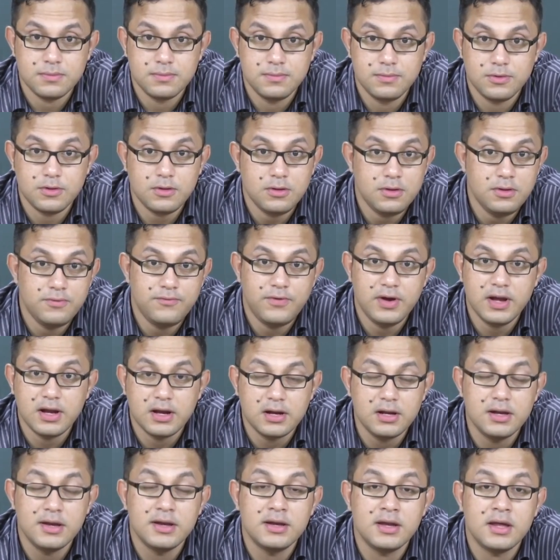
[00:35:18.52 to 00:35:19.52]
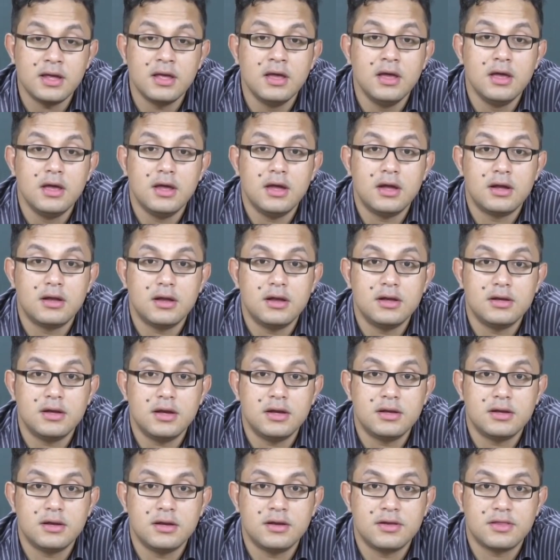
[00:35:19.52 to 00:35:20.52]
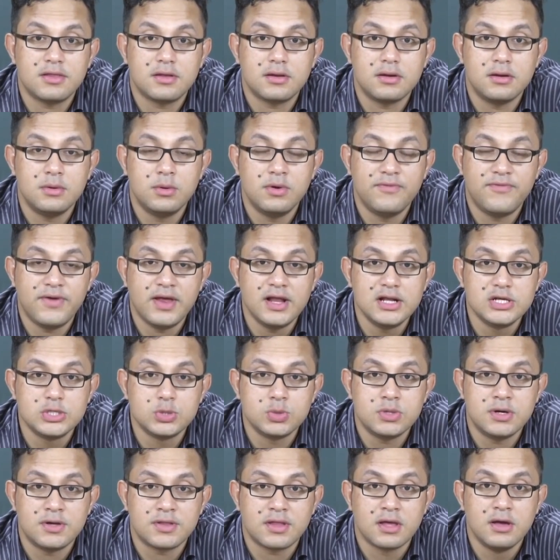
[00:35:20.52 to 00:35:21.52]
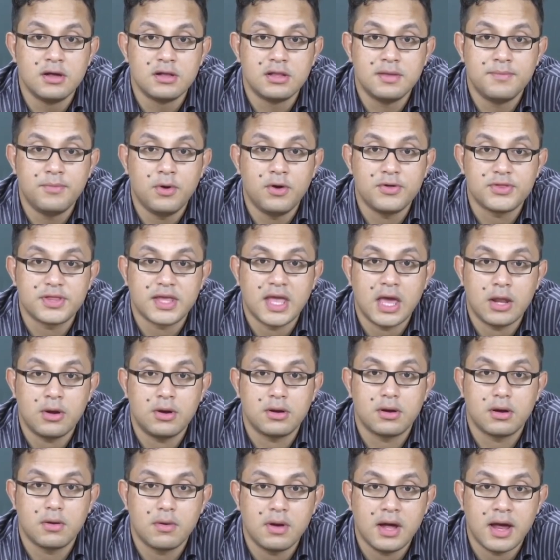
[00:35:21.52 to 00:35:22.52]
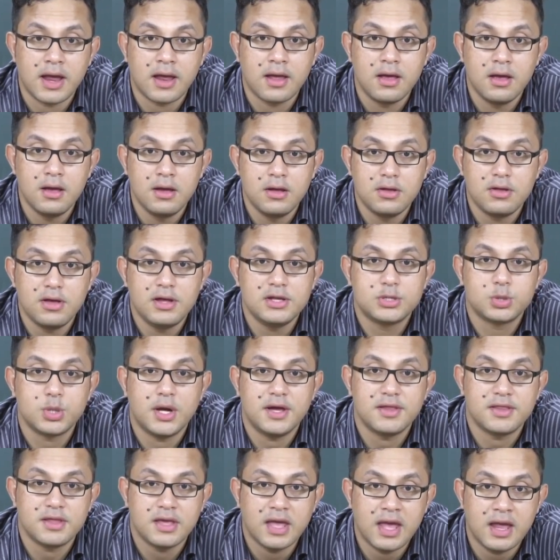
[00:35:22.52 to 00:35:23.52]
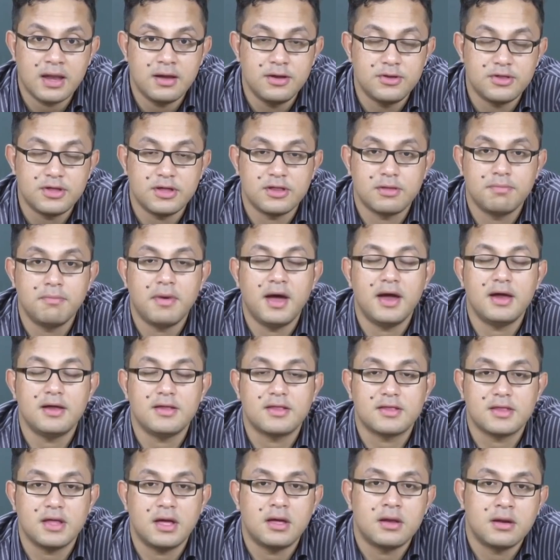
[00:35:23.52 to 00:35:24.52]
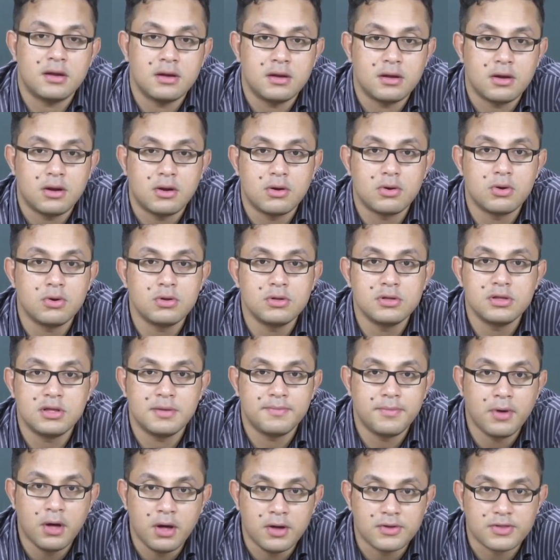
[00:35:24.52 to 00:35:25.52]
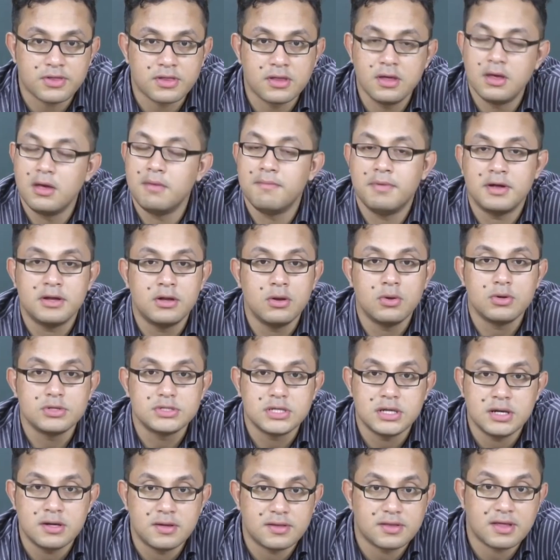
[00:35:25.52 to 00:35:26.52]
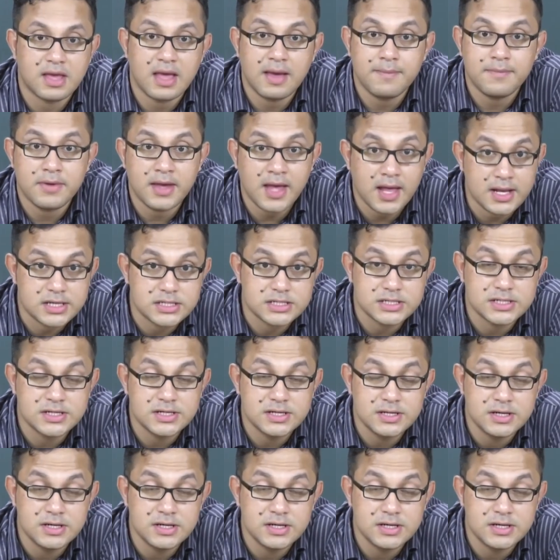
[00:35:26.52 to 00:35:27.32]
So very clearly, it, it, it is revealed to us the boss cannot cry. He tries again. He says, My son, groaned the boss, but no tears came yet.